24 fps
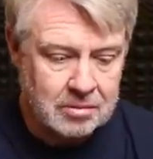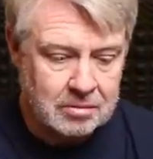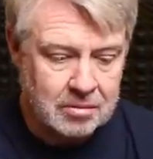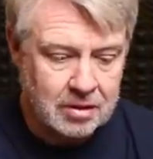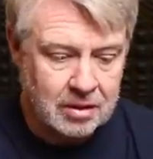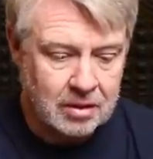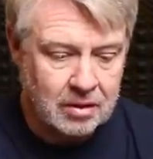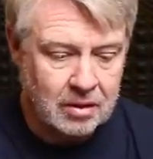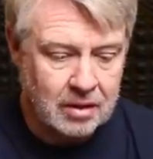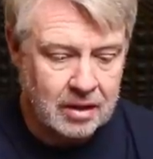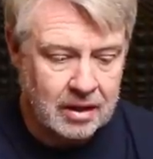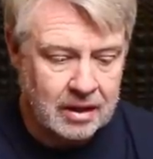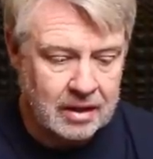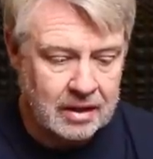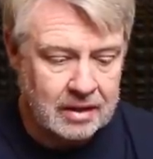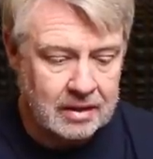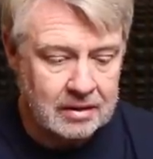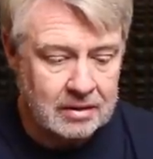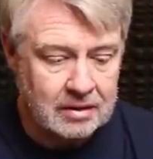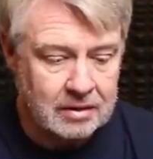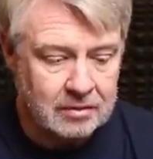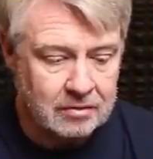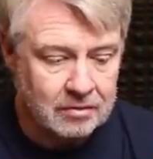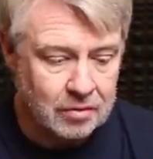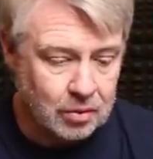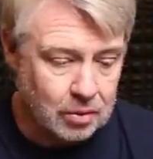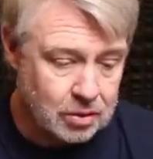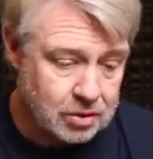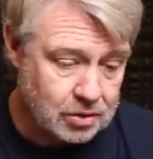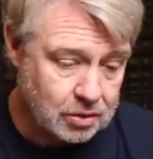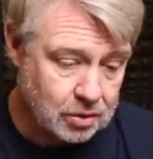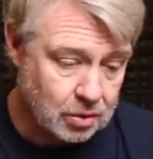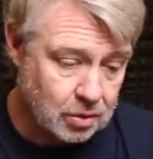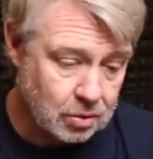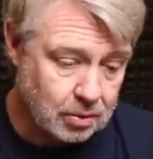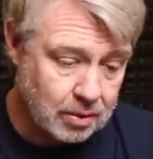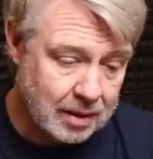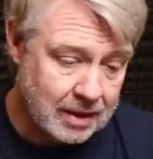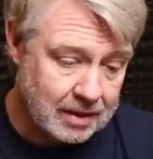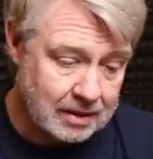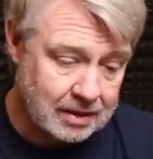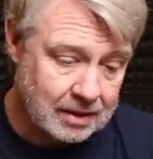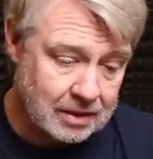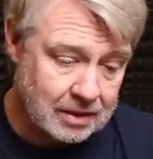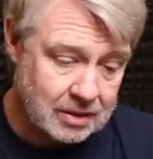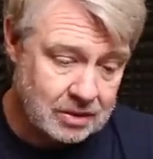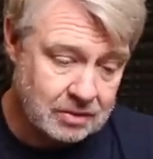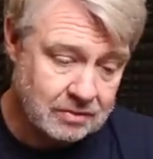and the voice coil
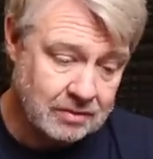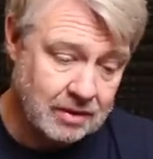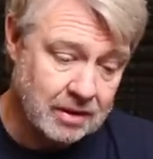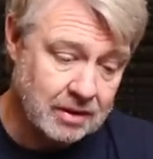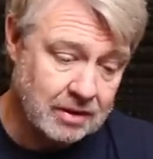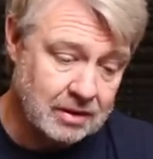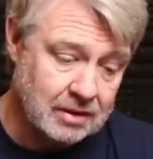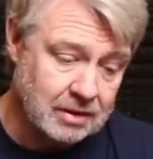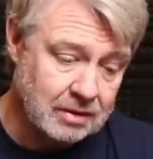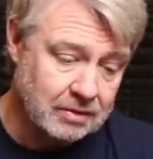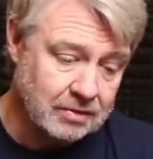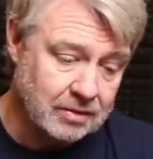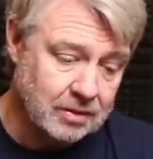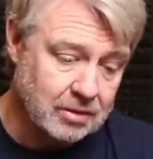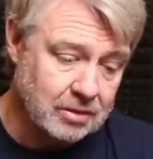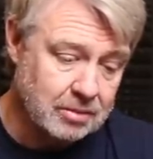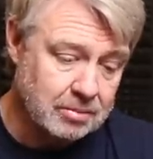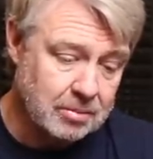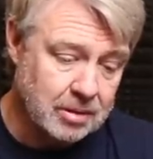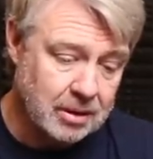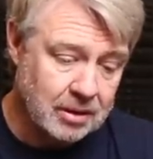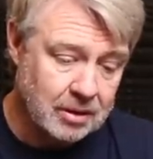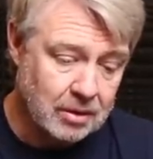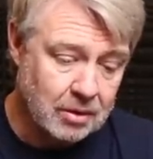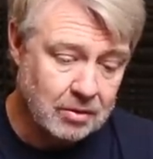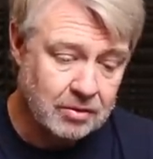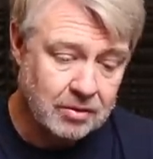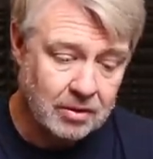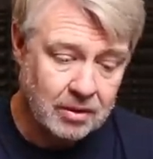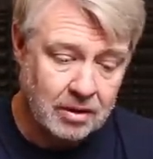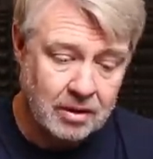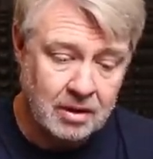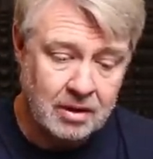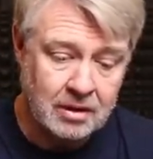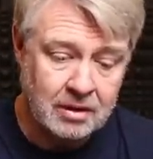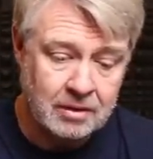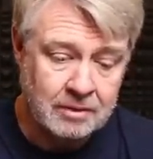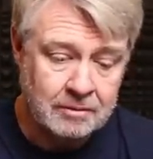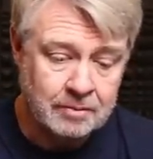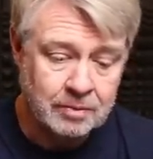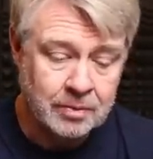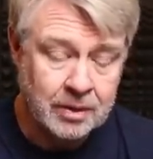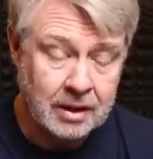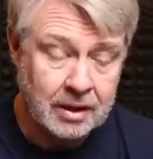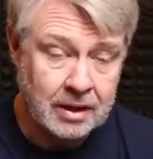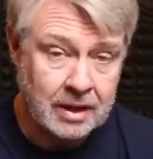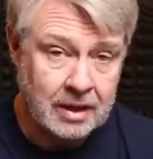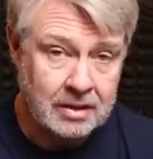winding is very different. But overall,
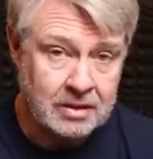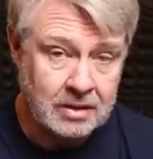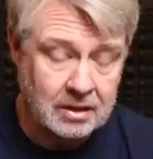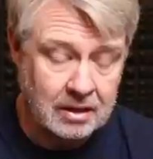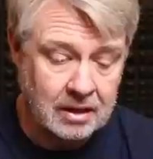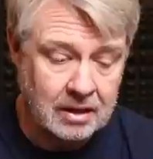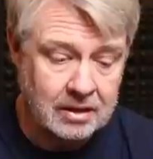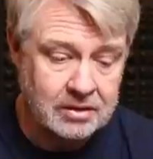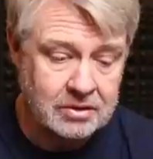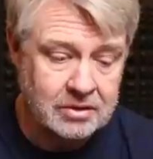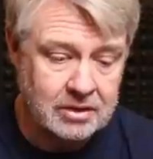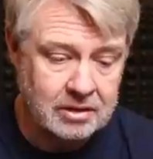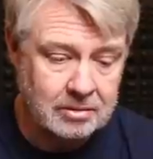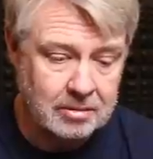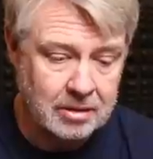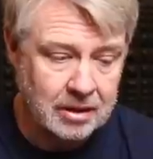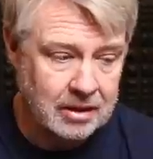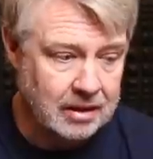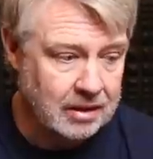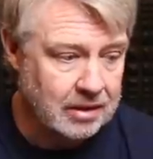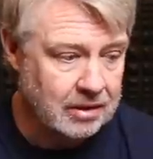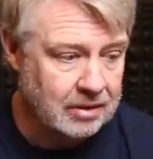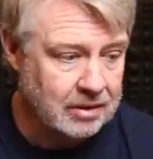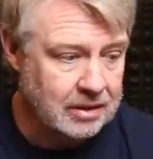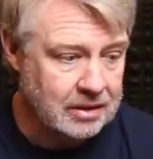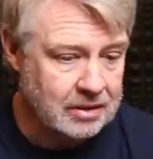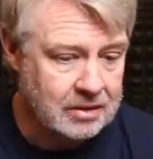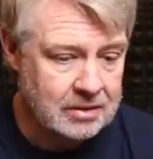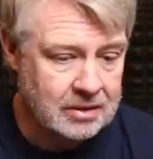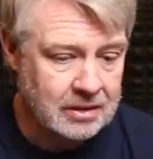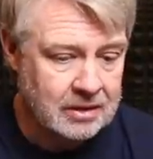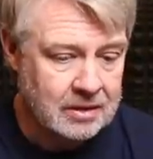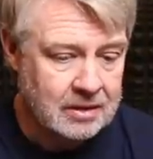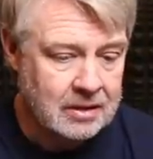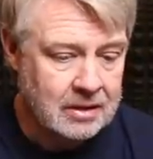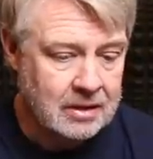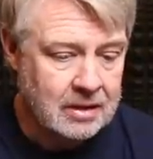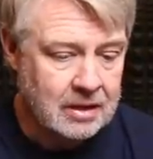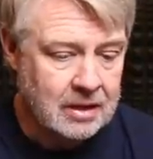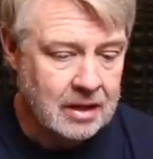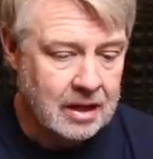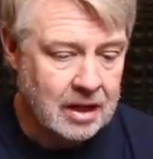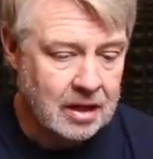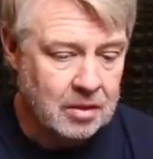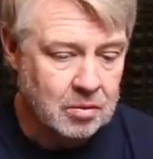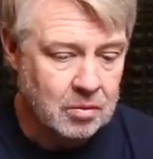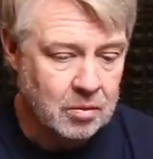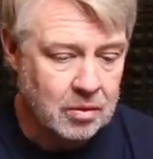it has a lot of similarities.
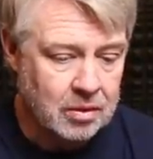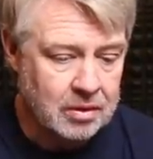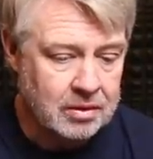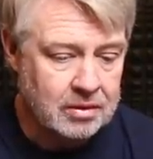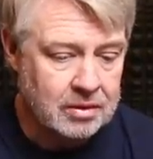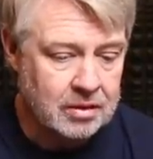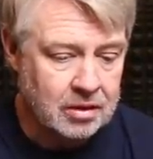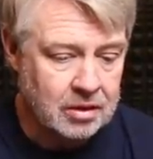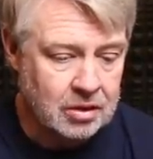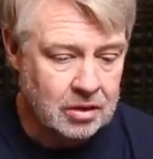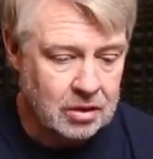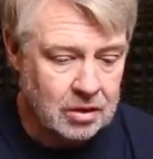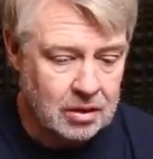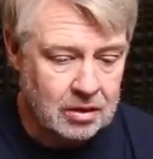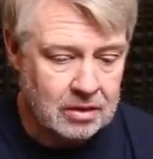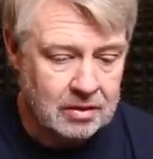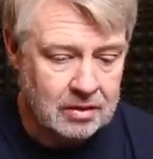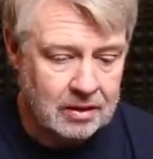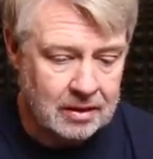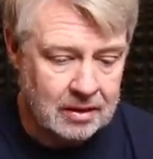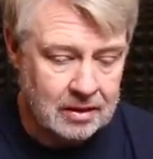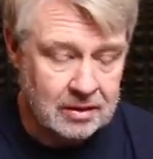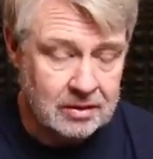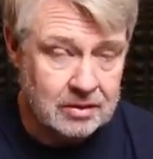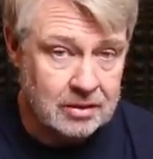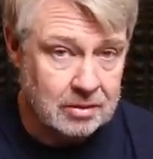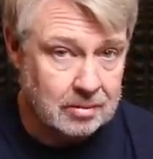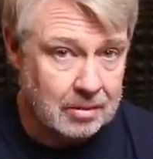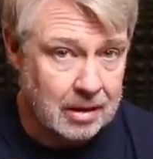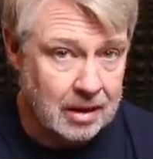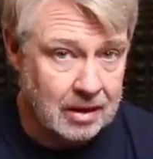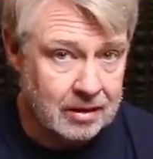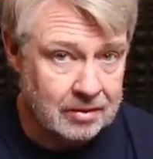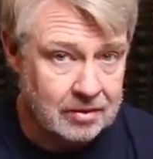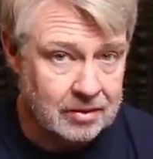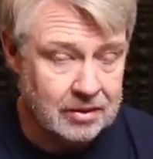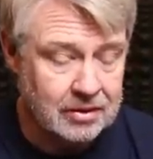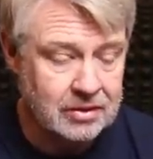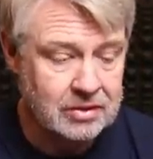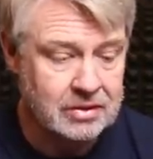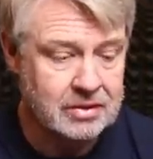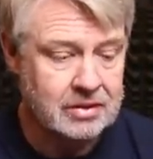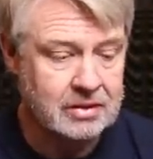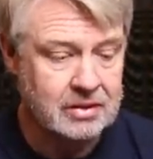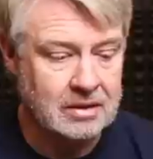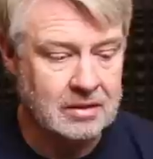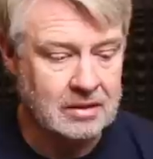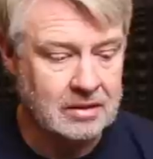And one of the good things about
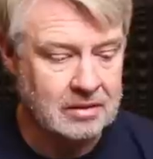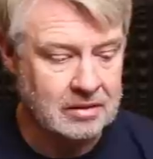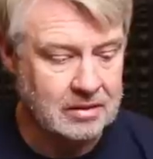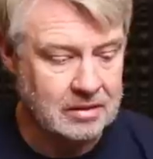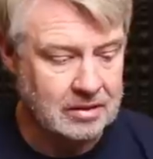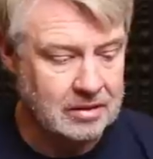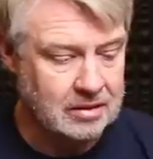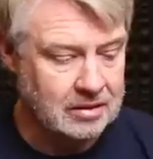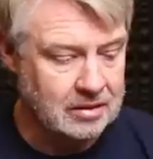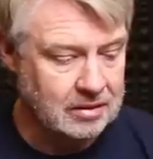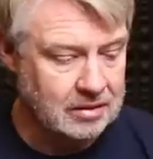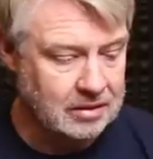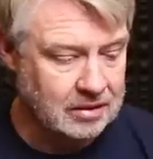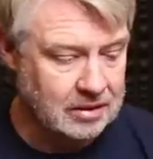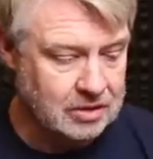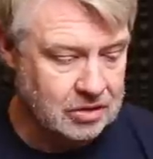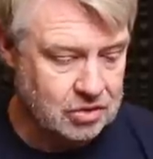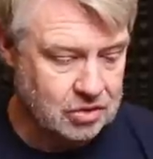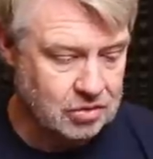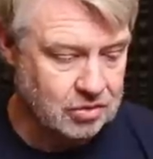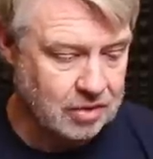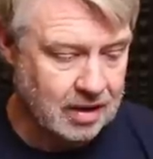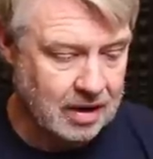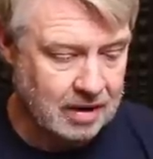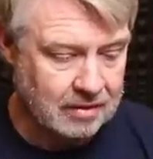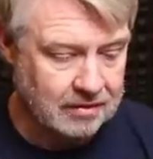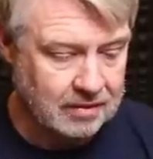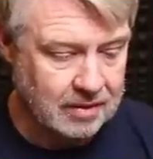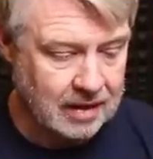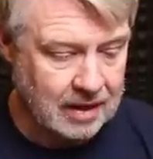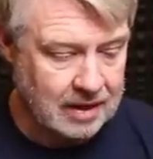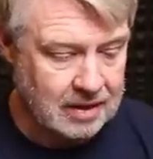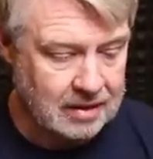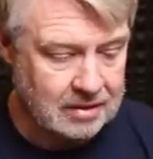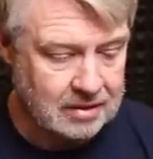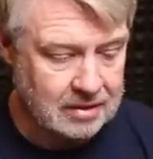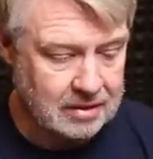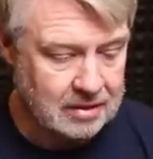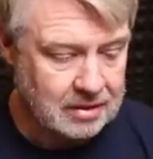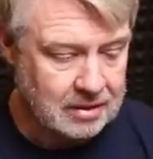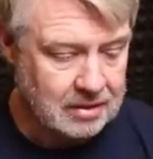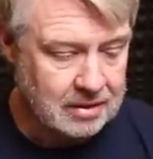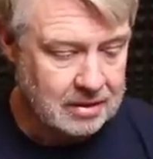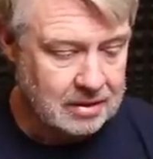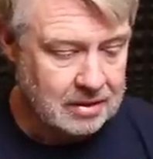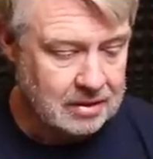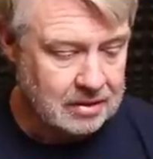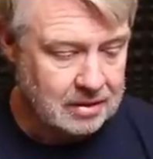this driver, and
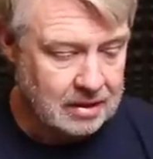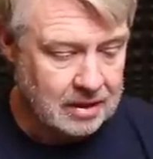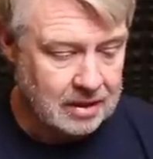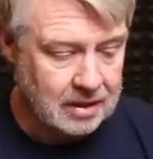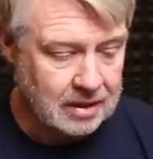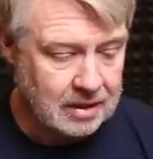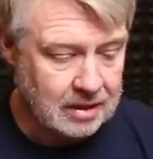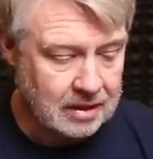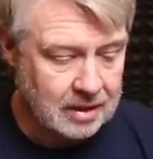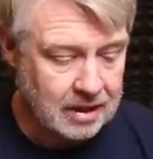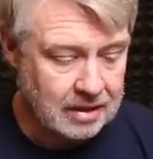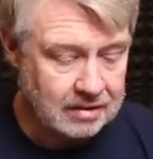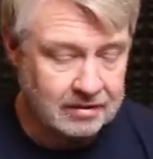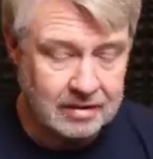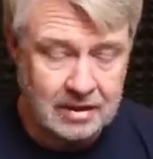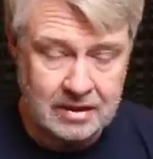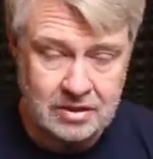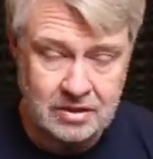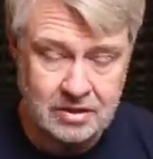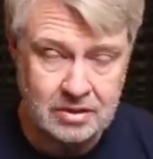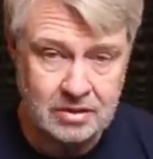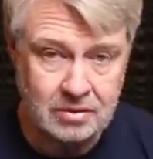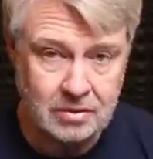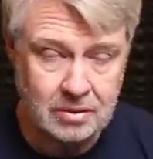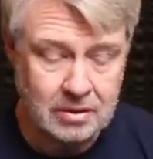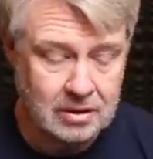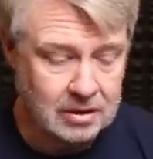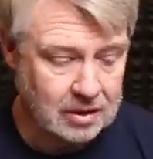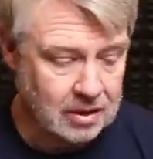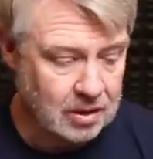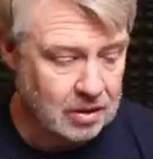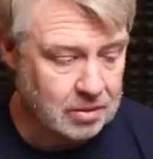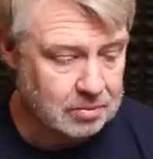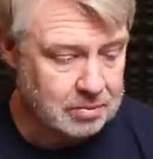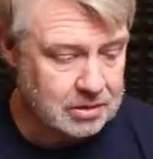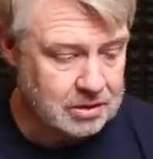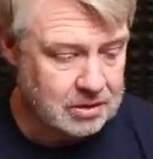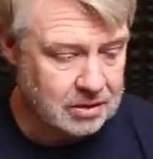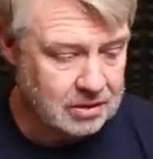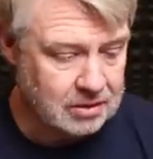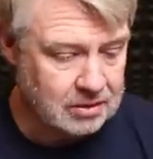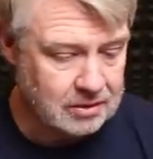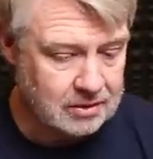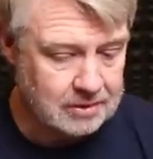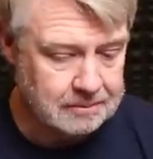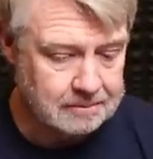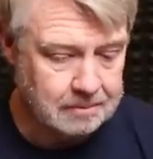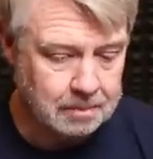a lot of it has to do with the cone
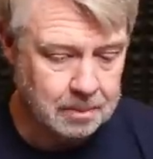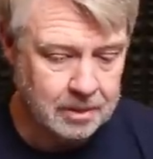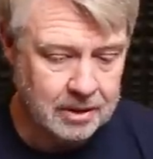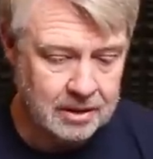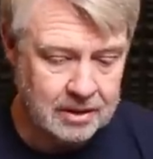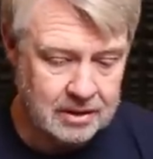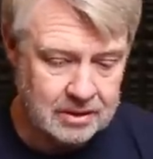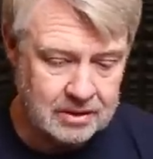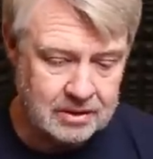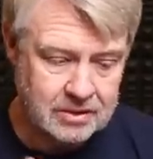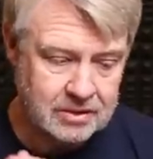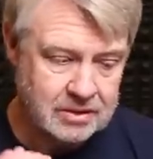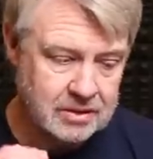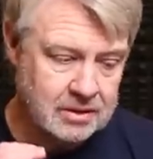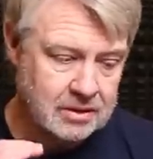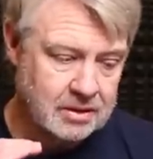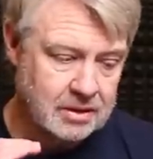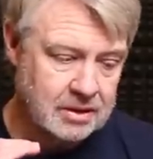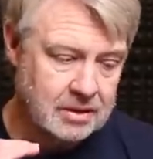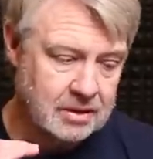material, is